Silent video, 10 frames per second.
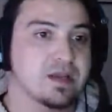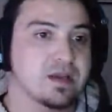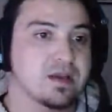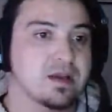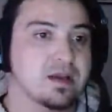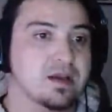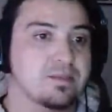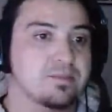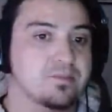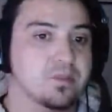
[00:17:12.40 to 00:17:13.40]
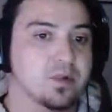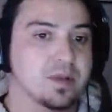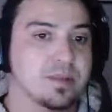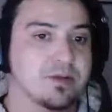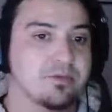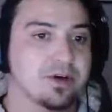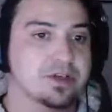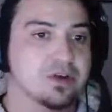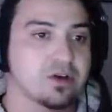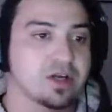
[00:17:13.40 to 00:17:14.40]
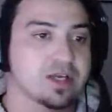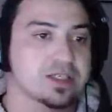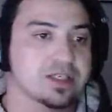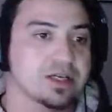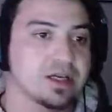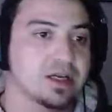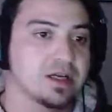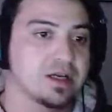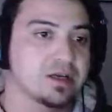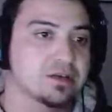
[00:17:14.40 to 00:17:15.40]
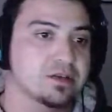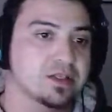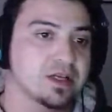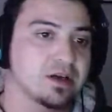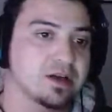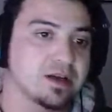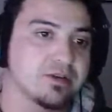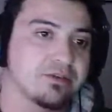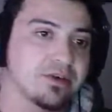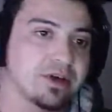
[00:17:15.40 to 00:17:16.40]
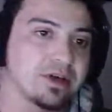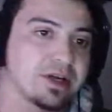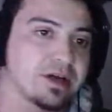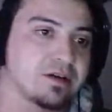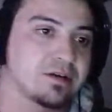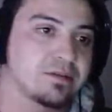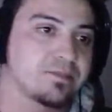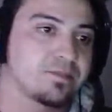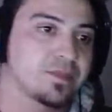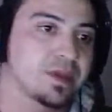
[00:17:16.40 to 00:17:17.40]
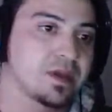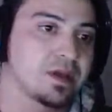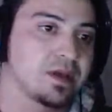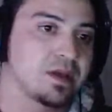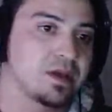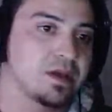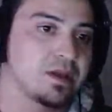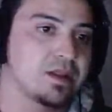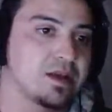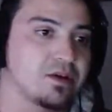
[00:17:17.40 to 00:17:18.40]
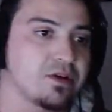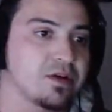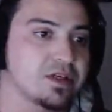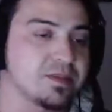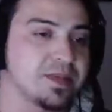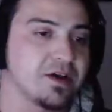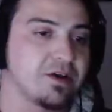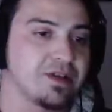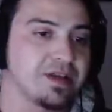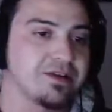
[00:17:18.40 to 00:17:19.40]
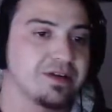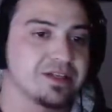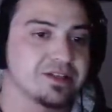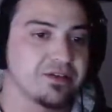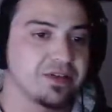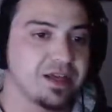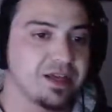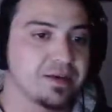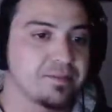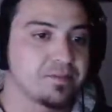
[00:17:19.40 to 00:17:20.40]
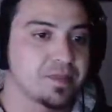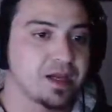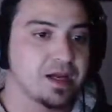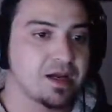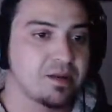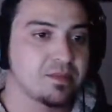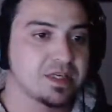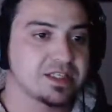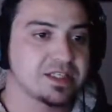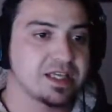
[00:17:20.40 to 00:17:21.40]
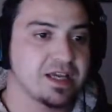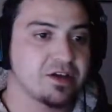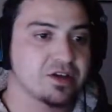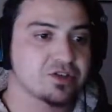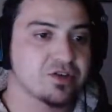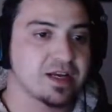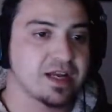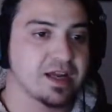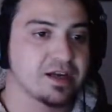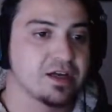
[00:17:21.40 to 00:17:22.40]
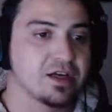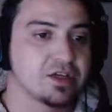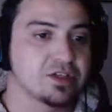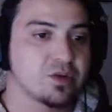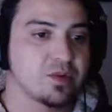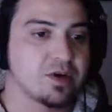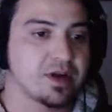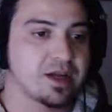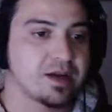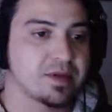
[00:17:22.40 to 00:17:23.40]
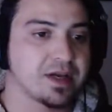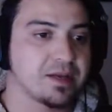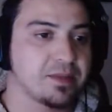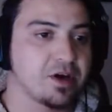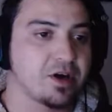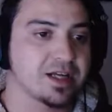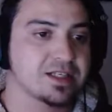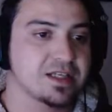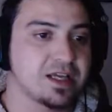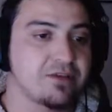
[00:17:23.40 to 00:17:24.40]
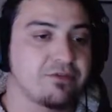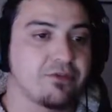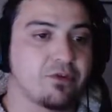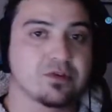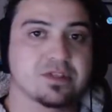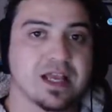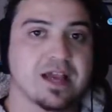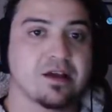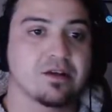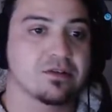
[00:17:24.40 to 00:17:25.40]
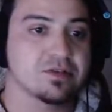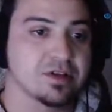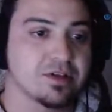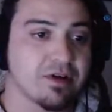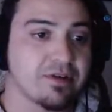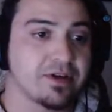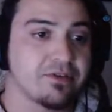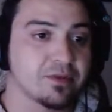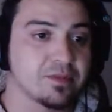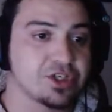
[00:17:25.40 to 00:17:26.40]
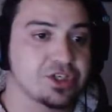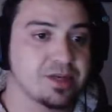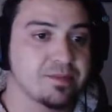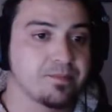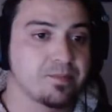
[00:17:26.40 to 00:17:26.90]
Well, we can make a fresh hole, I guess, because I can't find it now. You'd think I'd notice a big hole. Here it is over here. As you can see, it goes straight down. So when I cut a bit of ice, it falls down because of the gravity from the ship,